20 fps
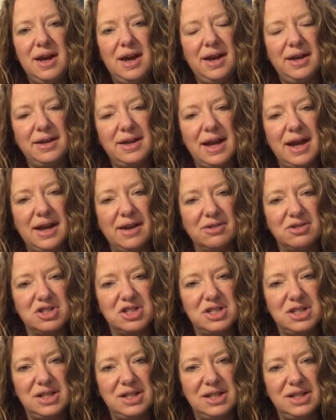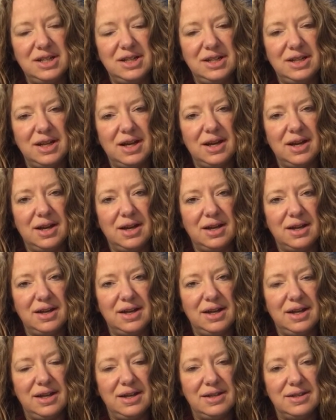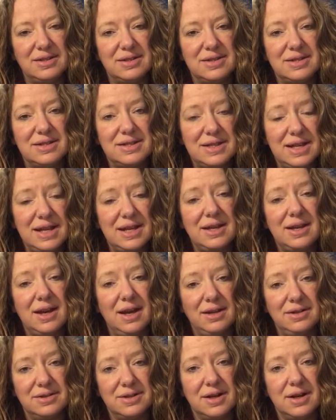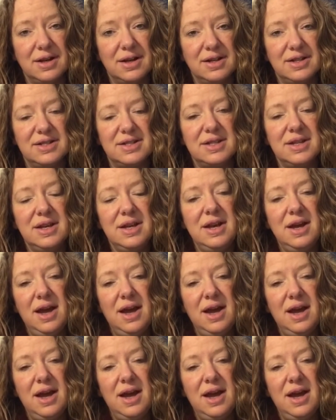and how she uh, is sick and dies